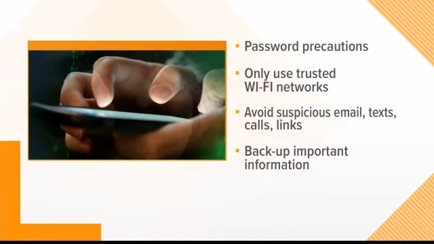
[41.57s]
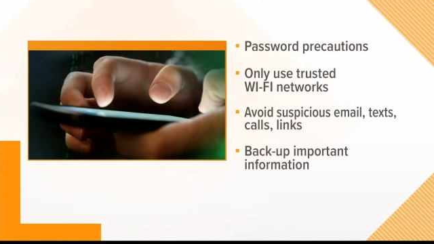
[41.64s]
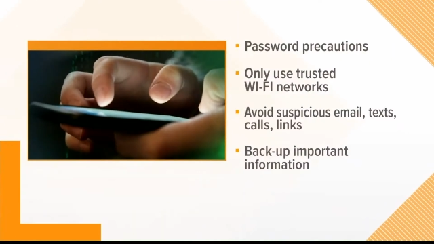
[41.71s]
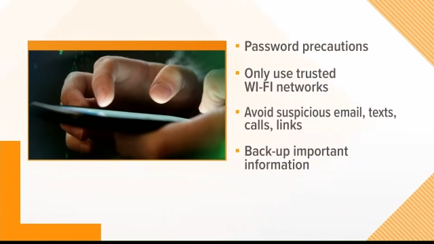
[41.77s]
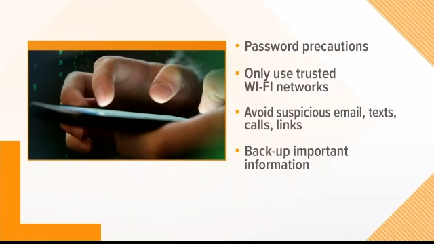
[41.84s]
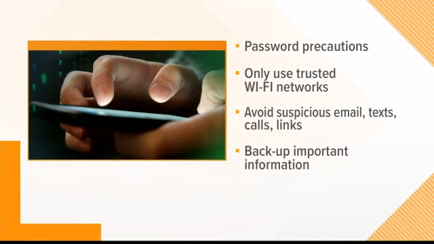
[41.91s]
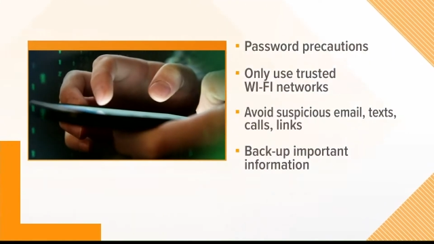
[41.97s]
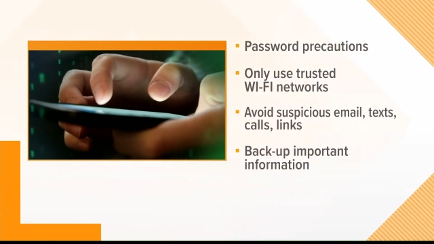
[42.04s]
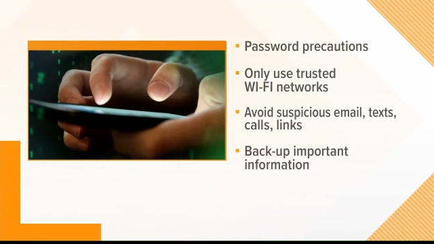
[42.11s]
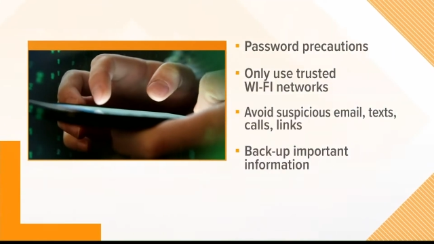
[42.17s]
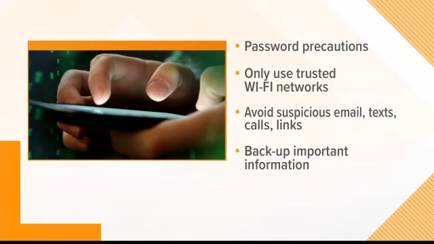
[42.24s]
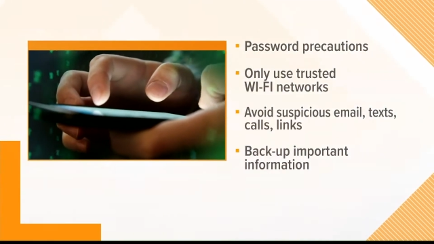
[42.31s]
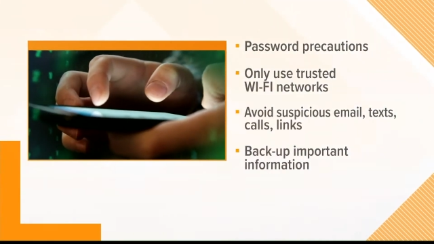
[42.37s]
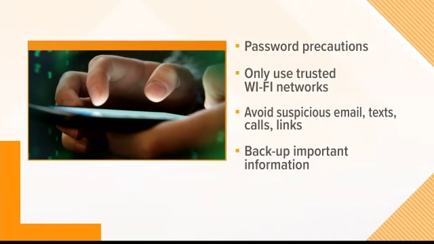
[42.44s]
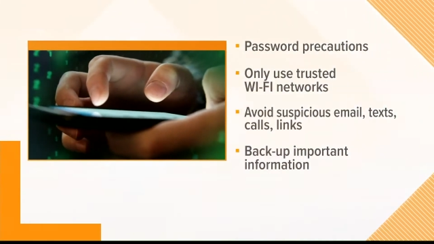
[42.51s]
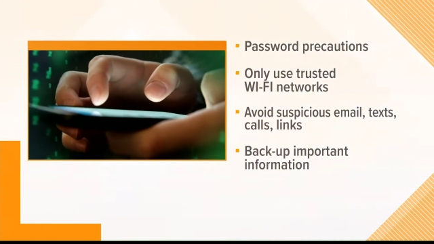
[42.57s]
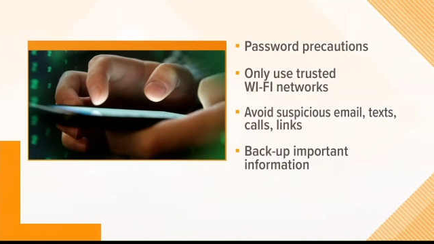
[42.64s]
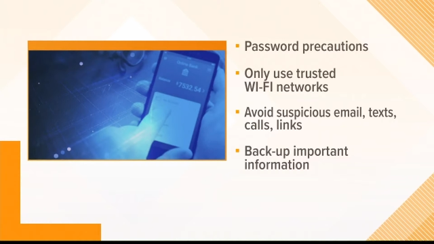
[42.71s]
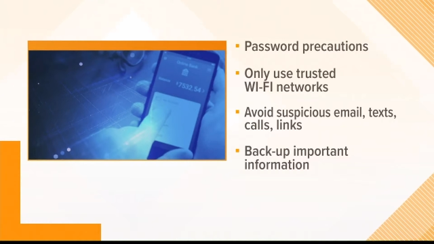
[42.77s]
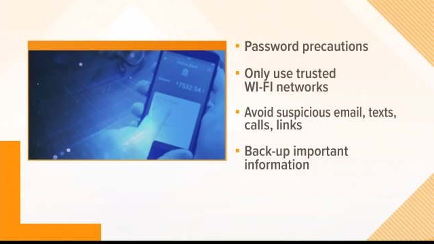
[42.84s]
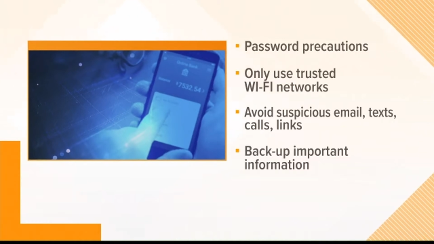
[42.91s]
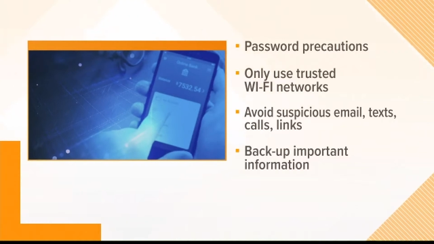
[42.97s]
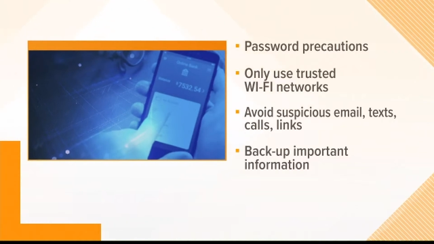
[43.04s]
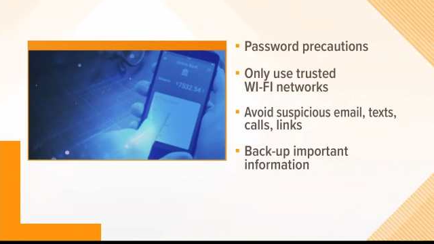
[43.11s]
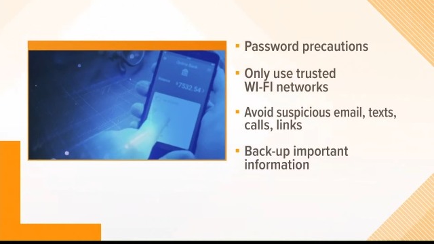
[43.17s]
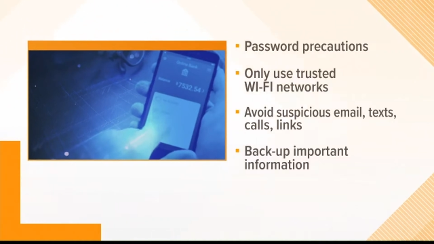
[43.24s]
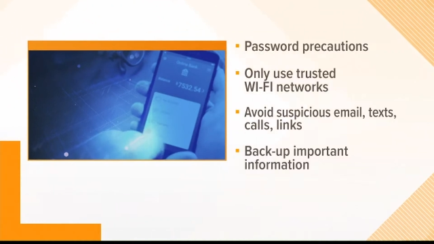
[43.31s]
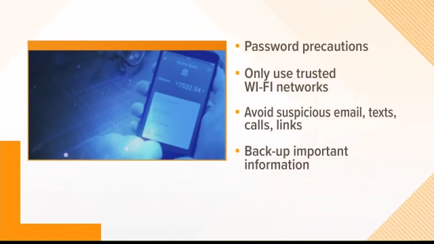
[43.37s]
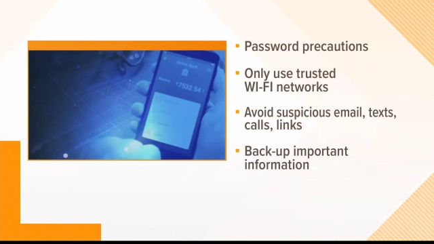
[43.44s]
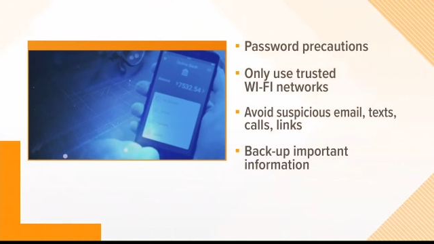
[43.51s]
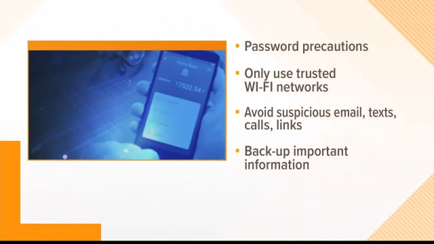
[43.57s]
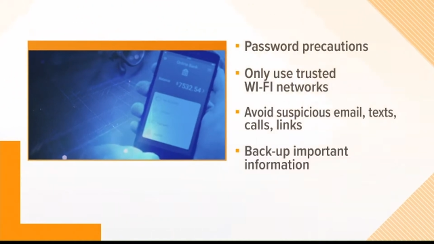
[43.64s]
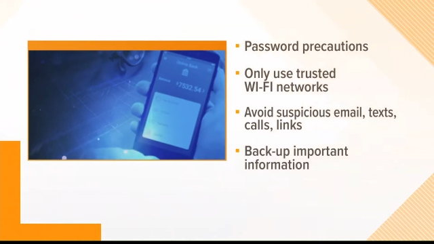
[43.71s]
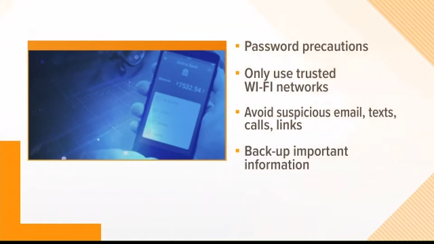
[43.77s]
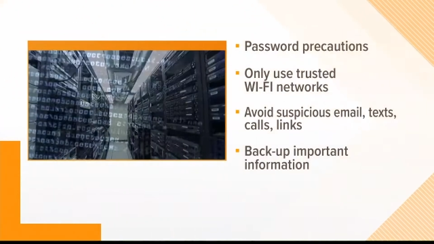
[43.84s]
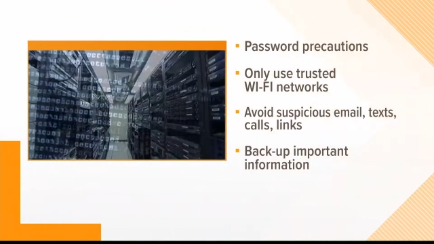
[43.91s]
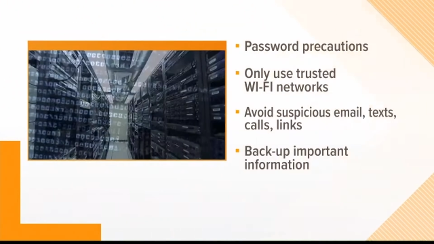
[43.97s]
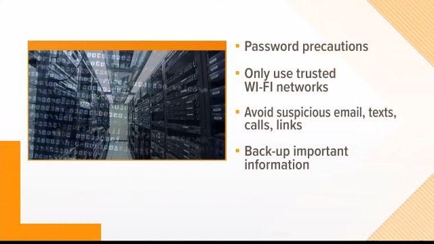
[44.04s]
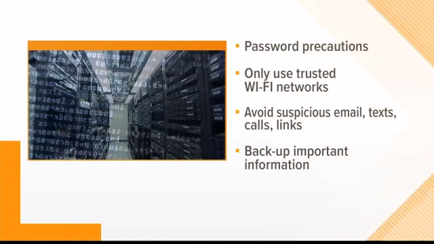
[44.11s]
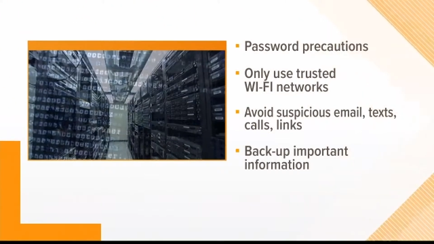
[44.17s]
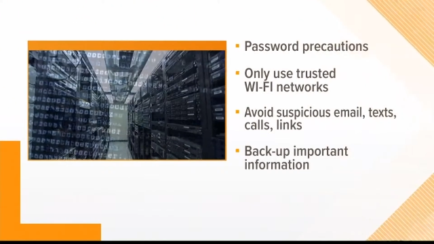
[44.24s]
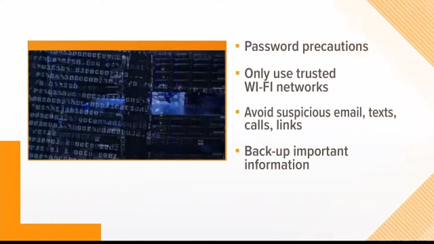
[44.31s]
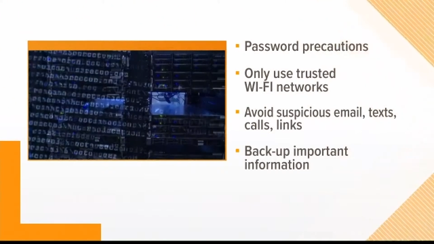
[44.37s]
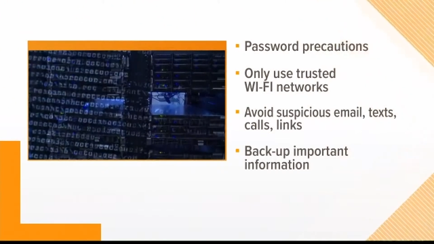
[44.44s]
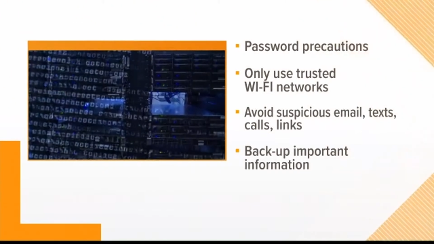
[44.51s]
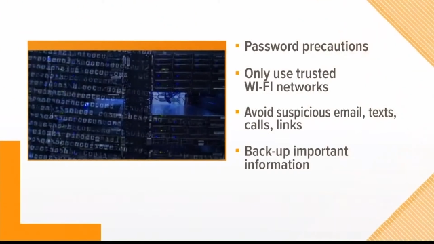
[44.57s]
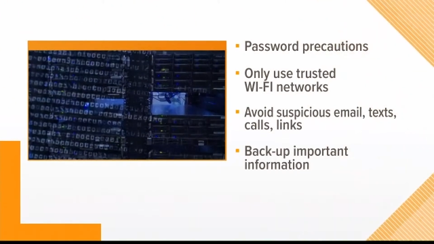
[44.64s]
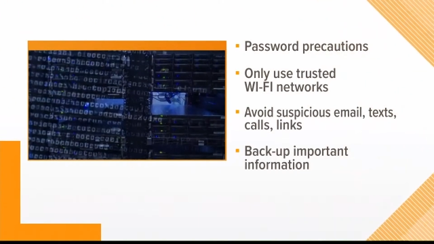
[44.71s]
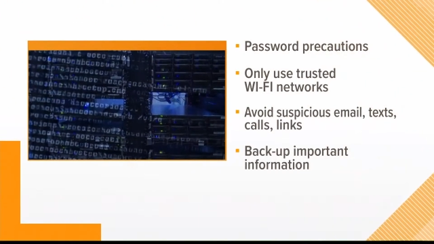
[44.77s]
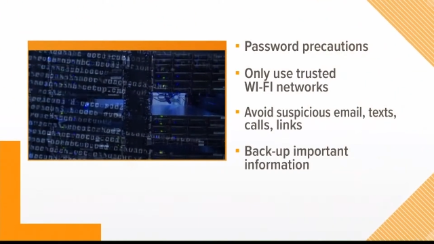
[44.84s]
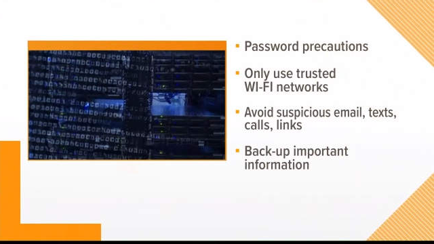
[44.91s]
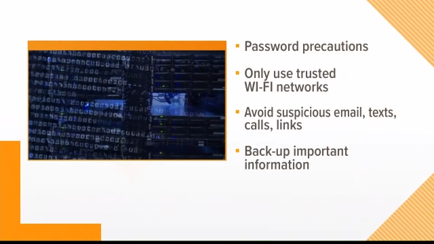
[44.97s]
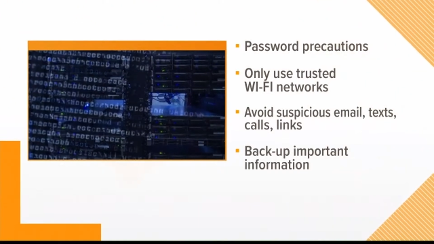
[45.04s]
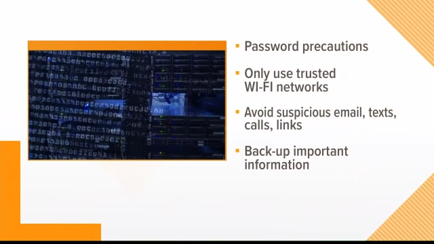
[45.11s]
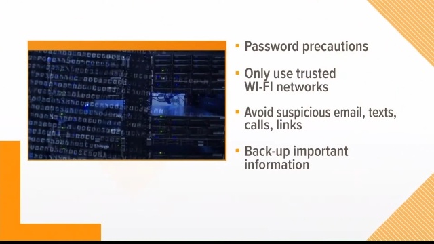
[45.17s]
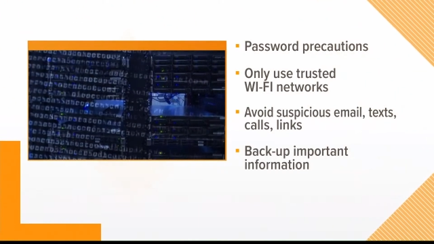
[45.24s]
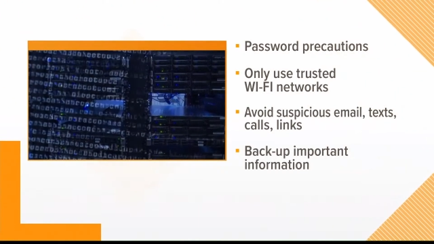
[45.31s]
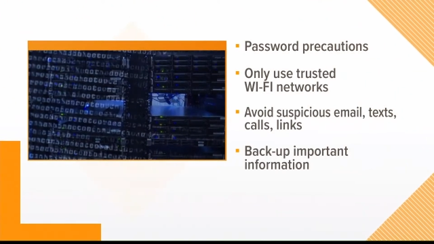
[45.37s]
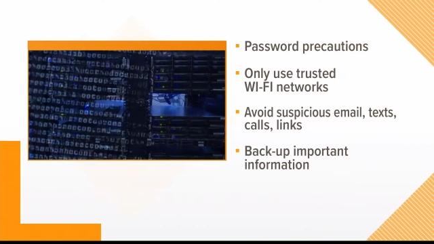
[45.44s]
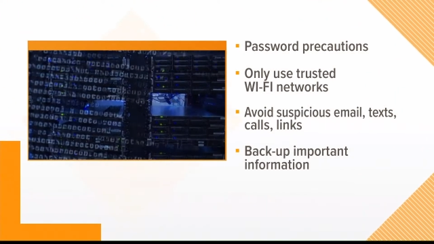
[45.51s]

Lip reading: No face is visible, so there are no lips to read.